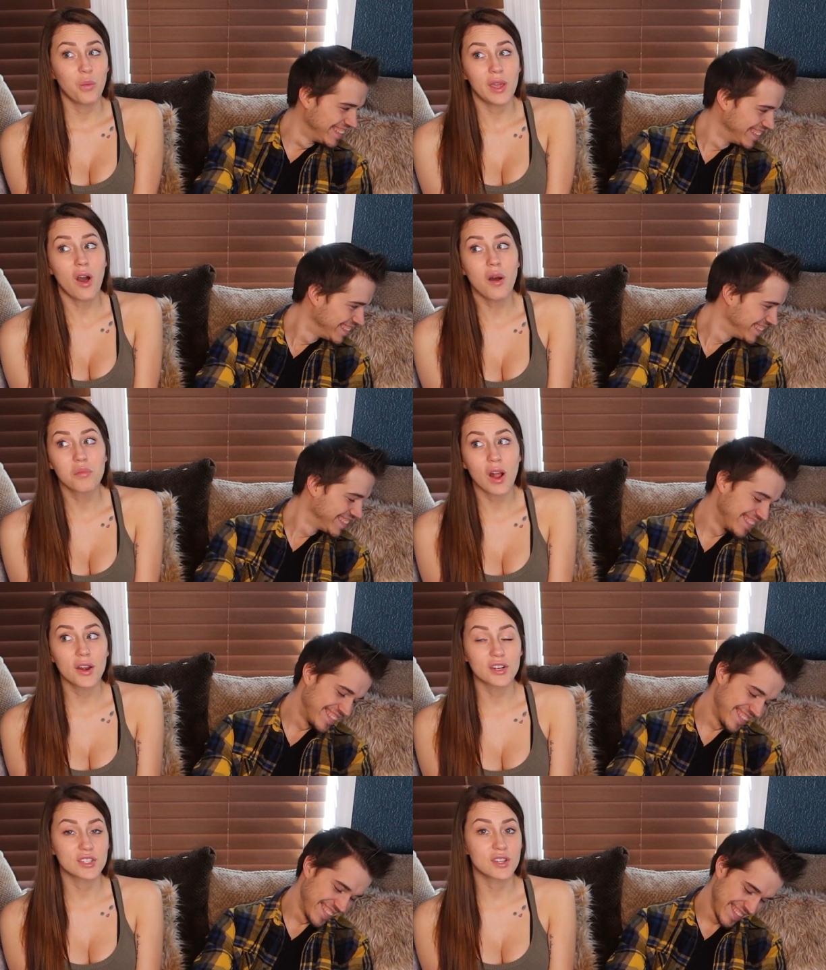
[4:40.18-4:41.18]
Speaker 1: we all
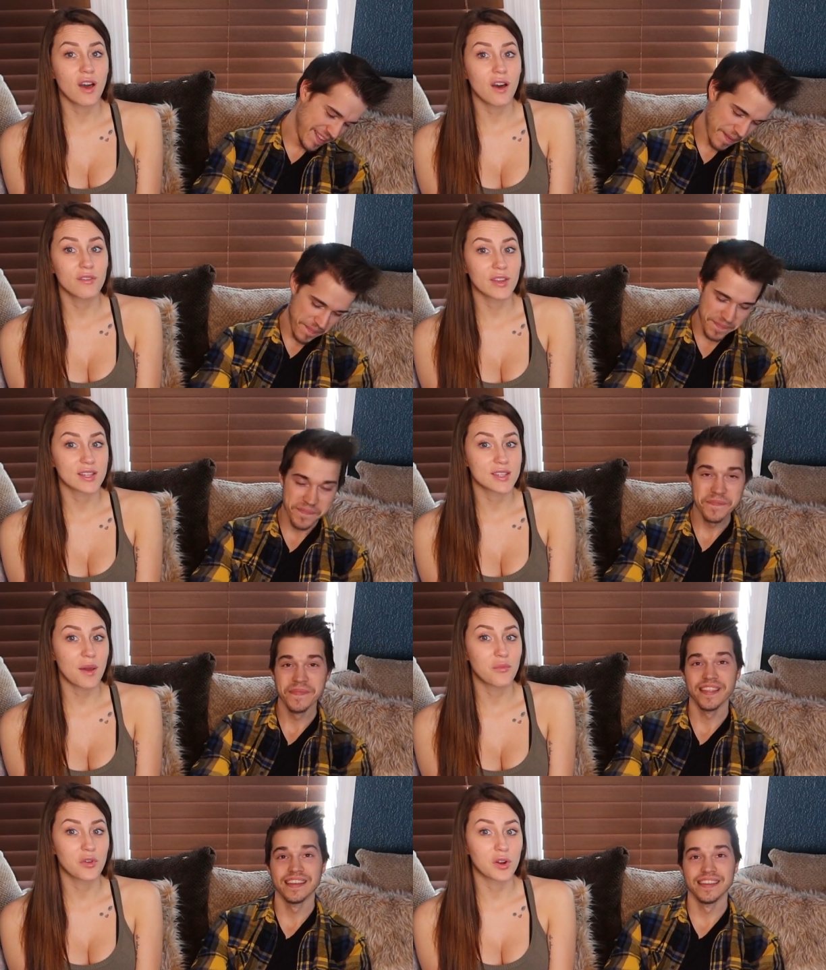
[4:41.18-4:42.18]
brought our stuff
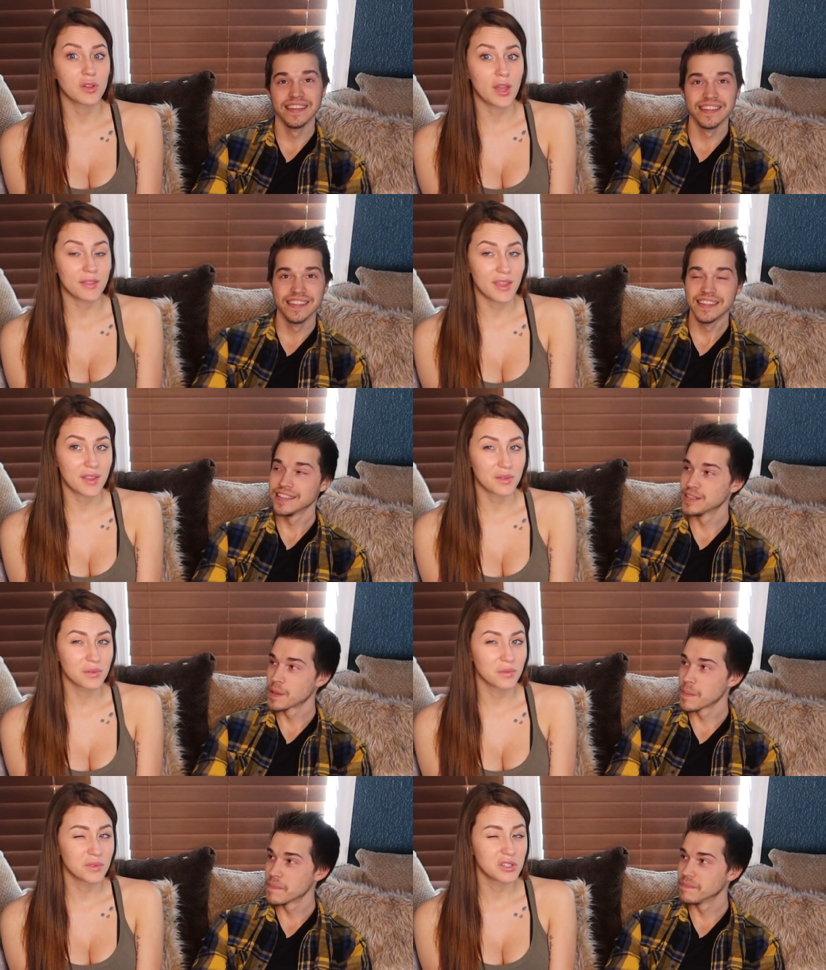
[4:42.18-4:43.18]
except for I think
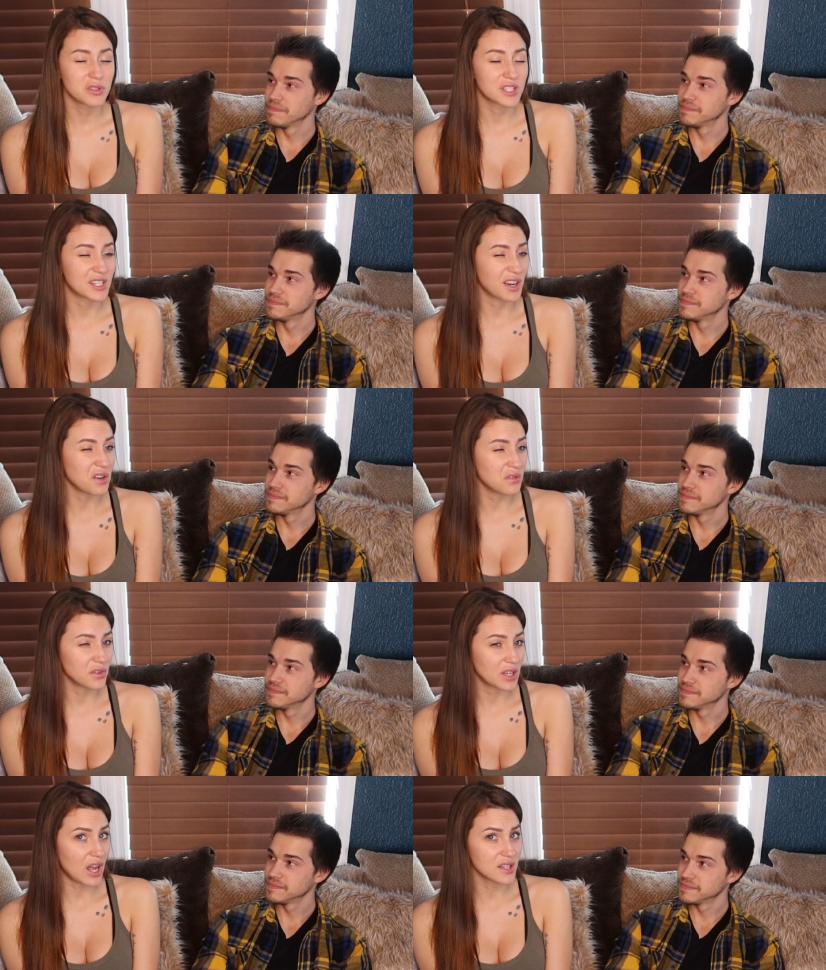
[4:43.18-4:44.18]
Lucero
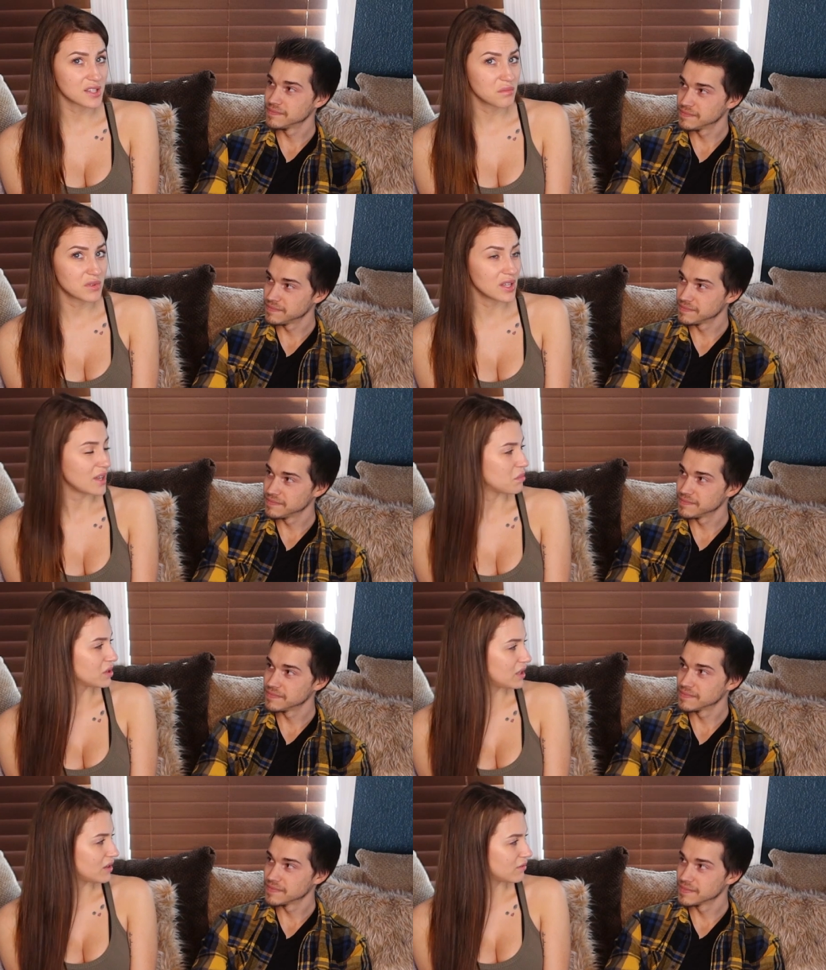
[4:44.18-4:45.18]
forgot something, I
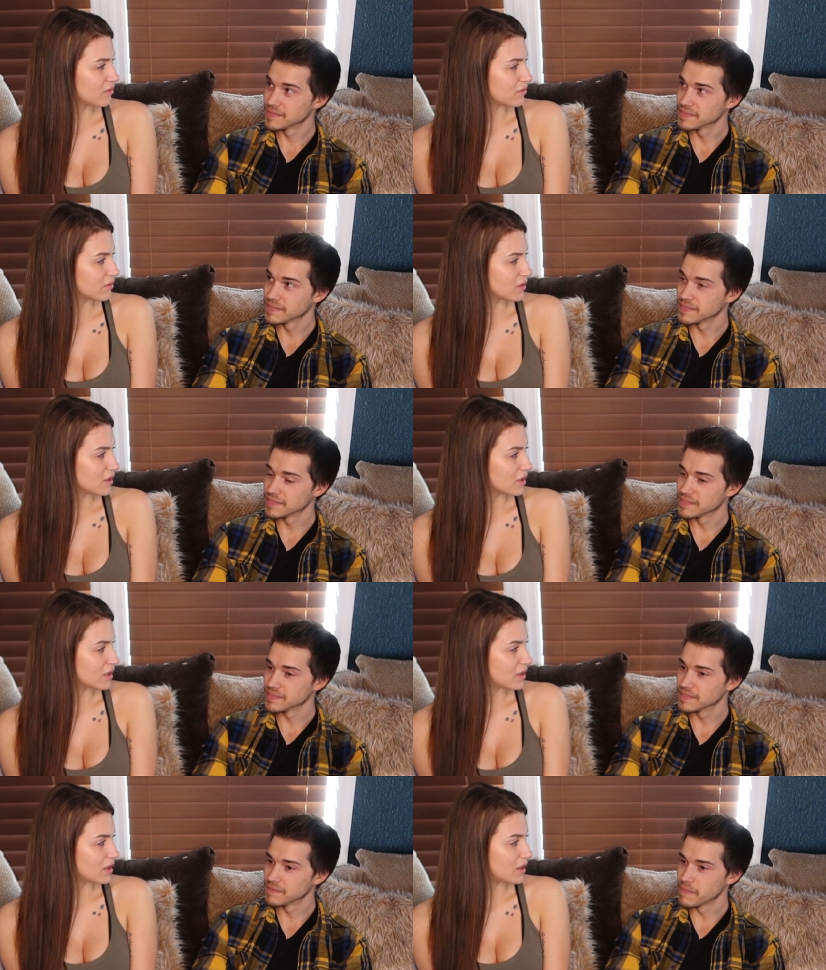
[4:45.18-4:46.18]
believe.
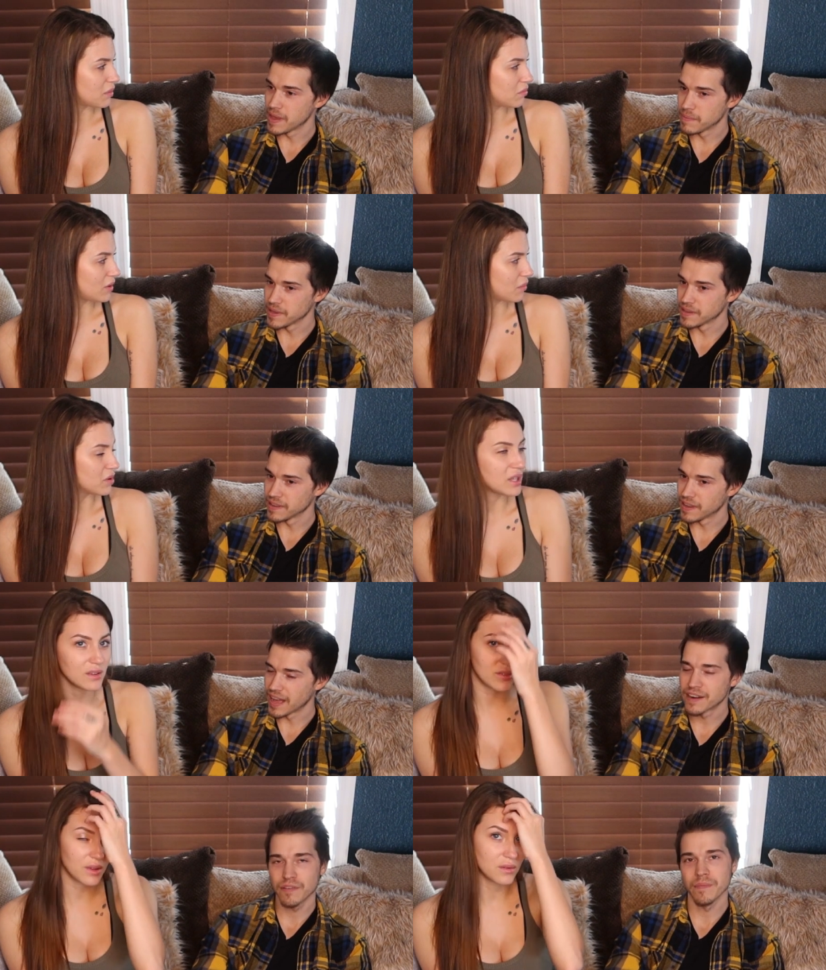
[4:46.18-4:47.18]
Speaker 2: Maybe. I, I
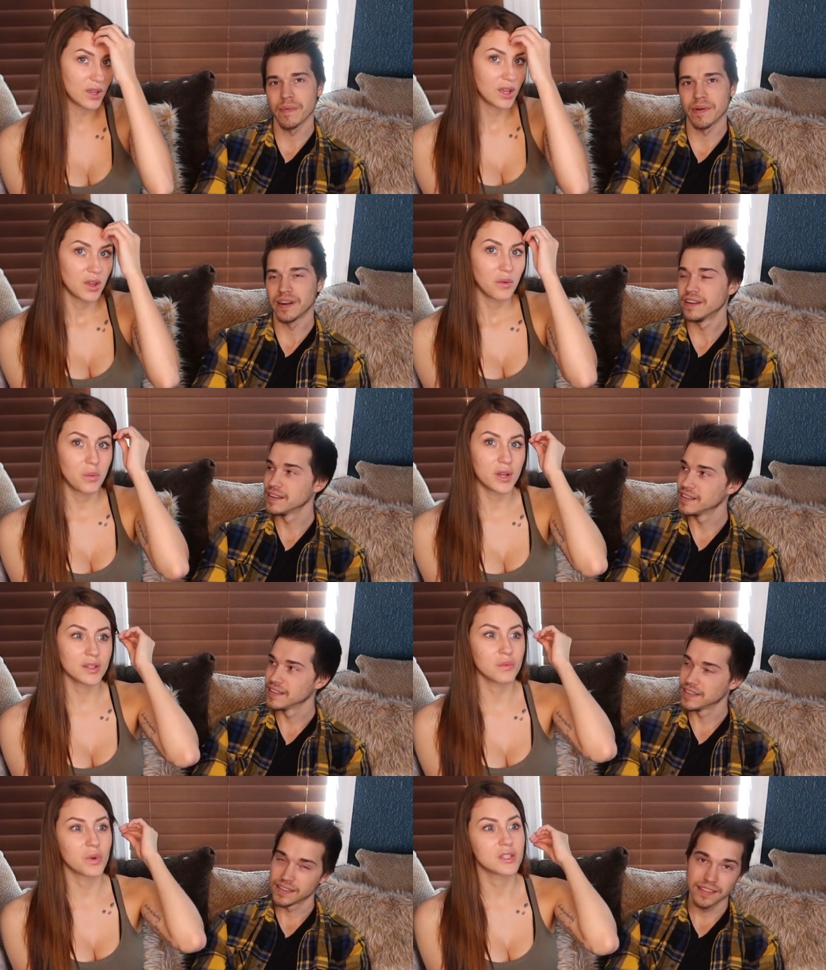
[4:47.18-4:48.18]
believe. I don't and remember.
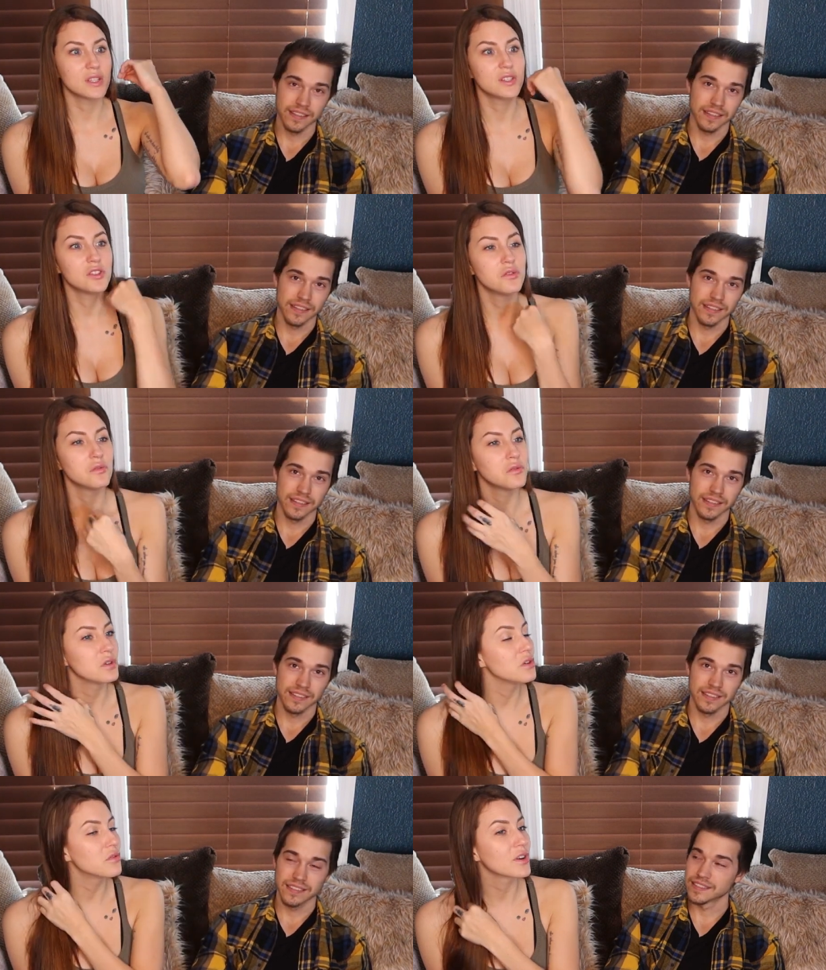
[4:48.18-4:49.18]
Speaker 1: What What did
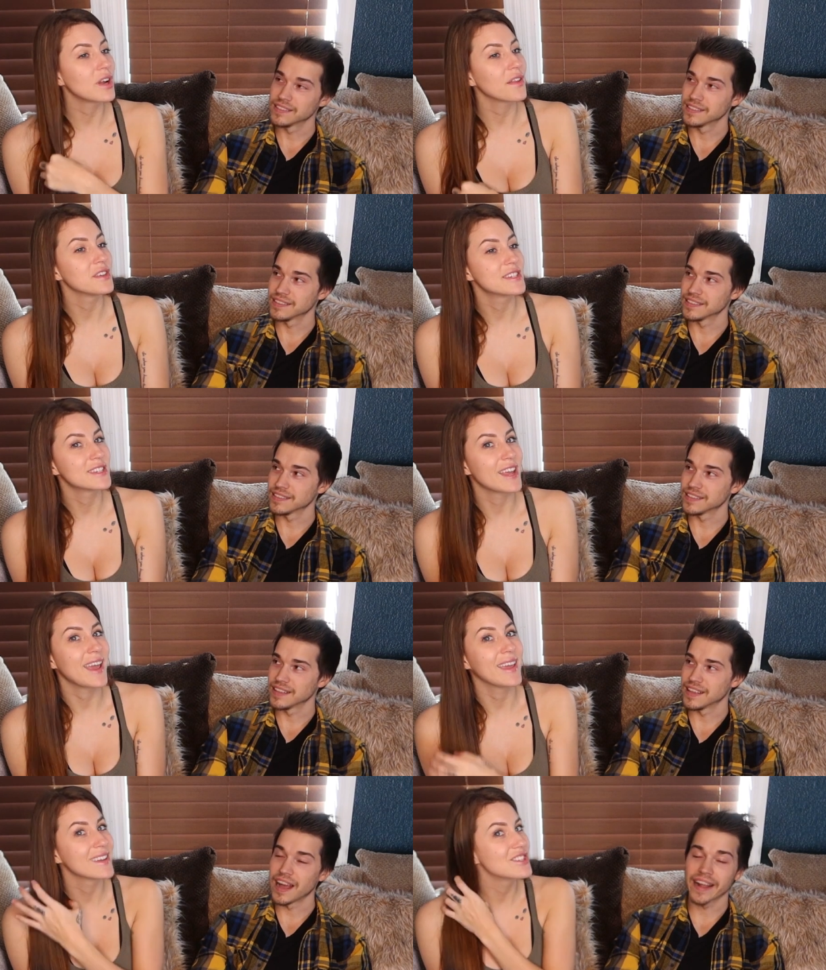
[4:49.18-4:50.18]
you you forgot the
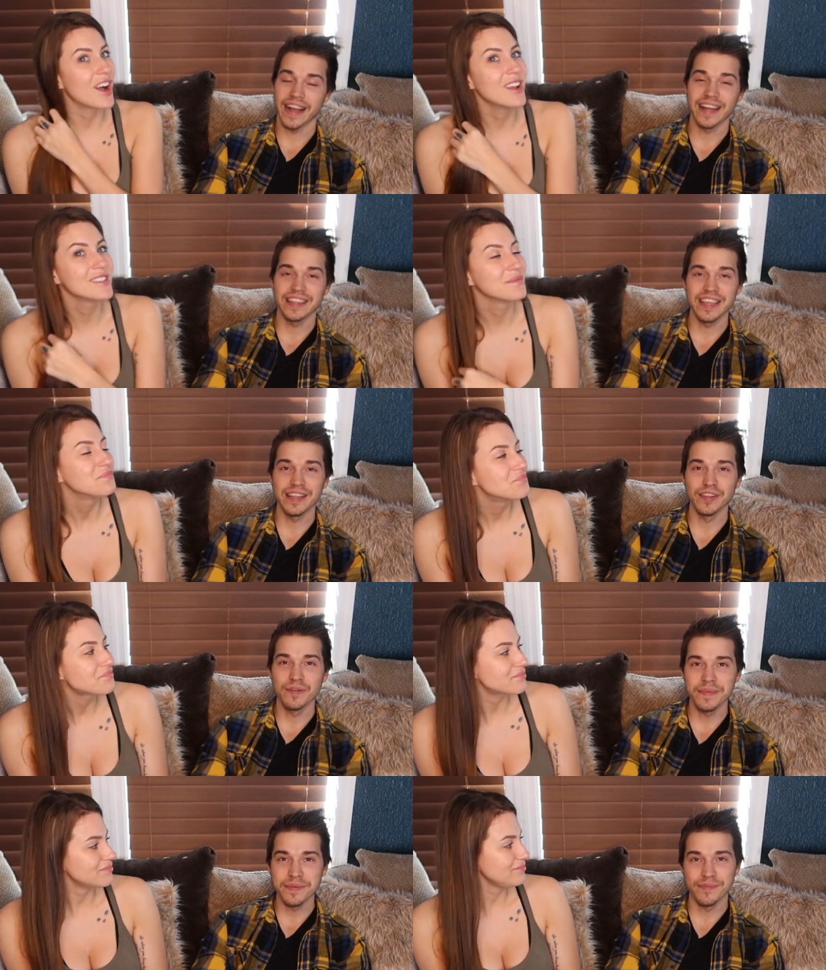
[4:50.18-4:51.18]
steak?
Speaker 2: Jon? I got the
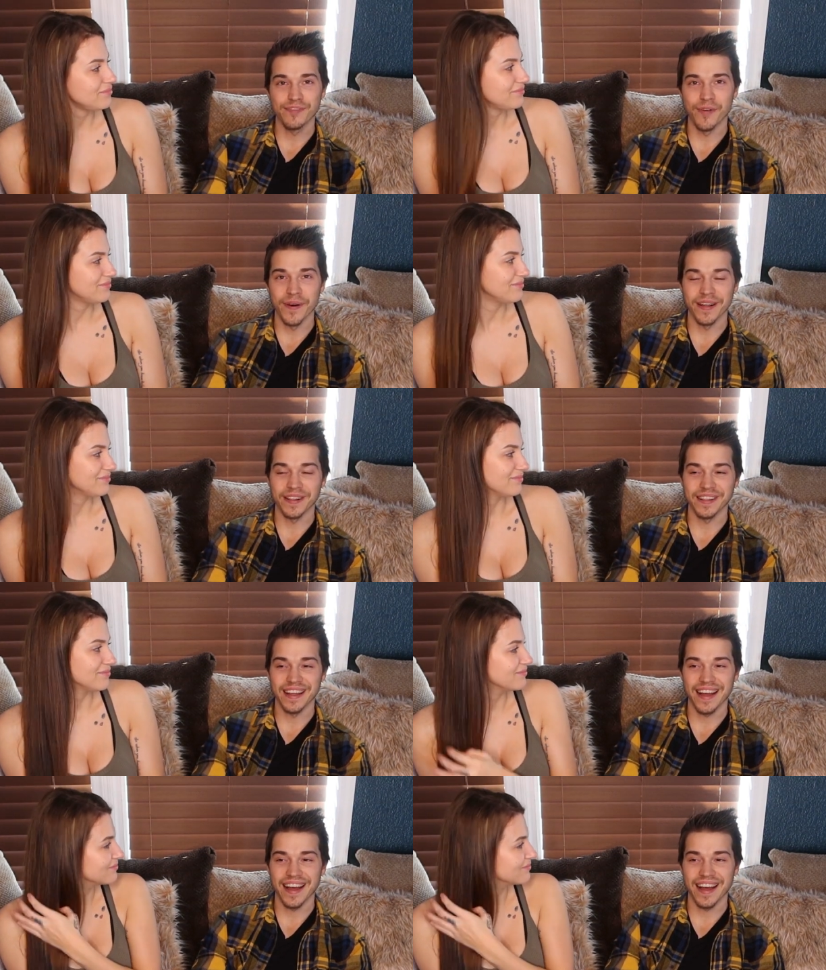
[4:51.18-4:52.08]
aluminum foil.